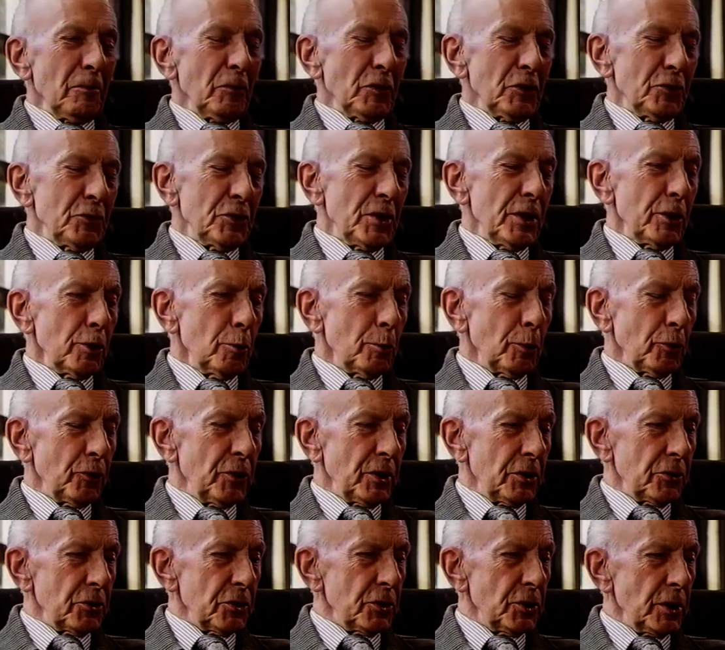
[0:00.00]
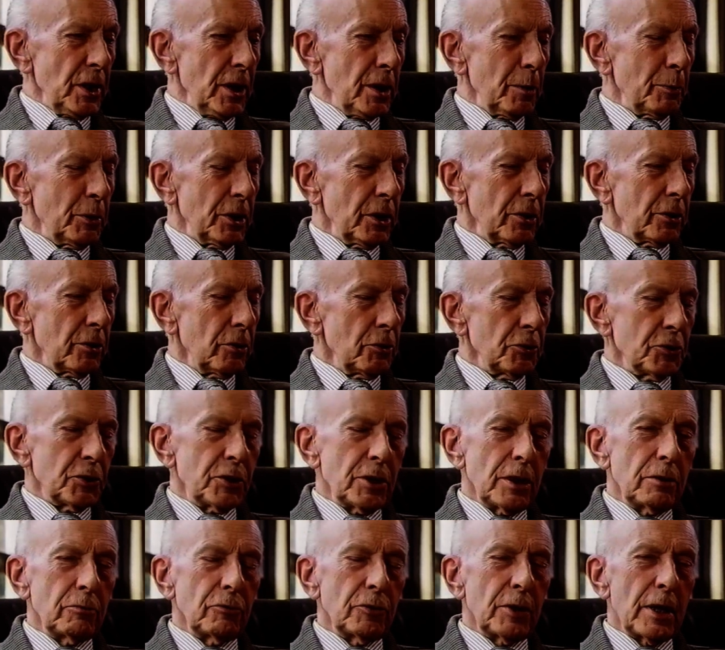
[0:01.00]
a terrible thing to say, but it
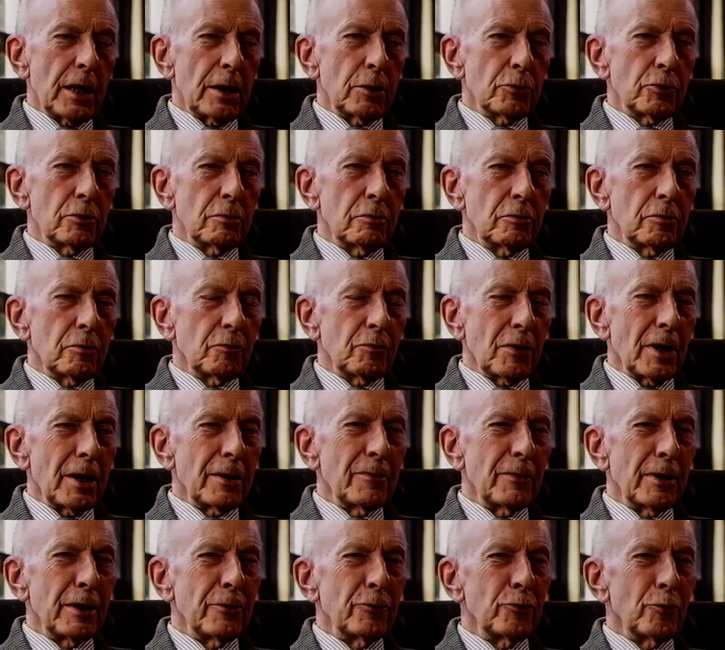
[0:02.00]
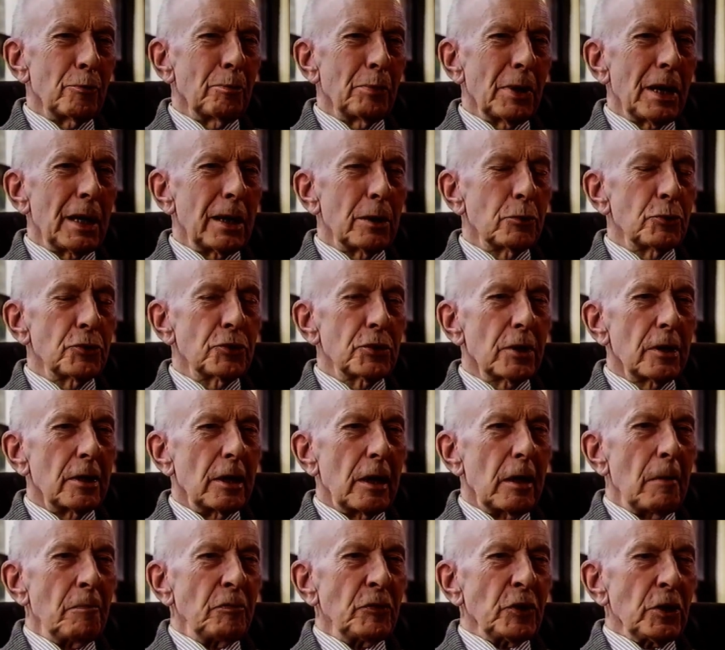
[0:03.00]
cost £10,500,
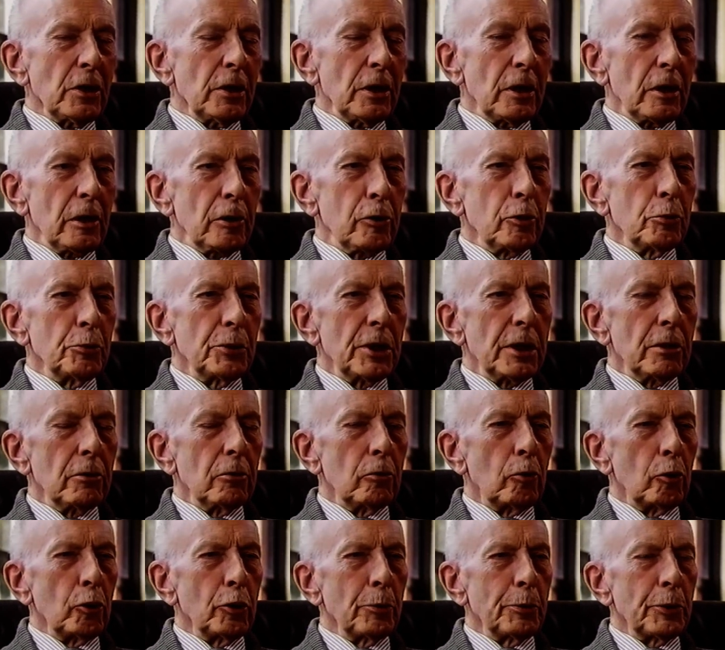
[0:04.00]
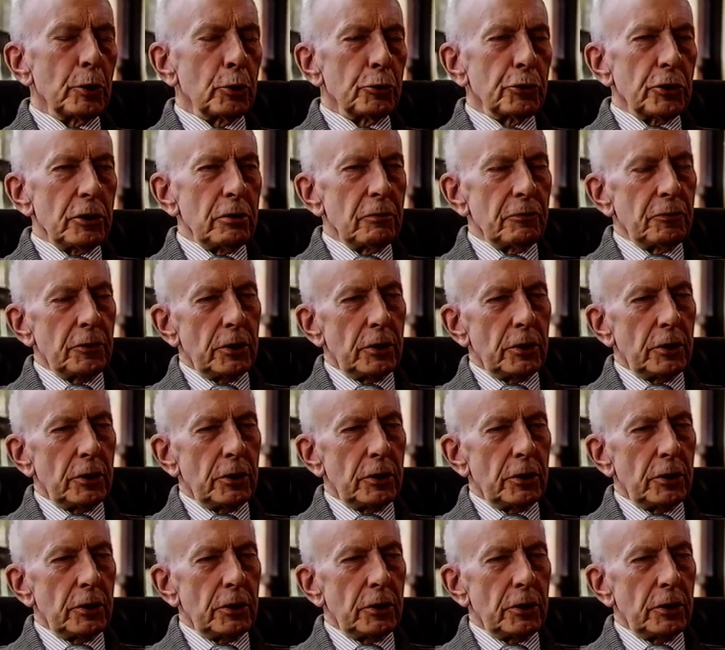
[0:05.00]
including all the built-in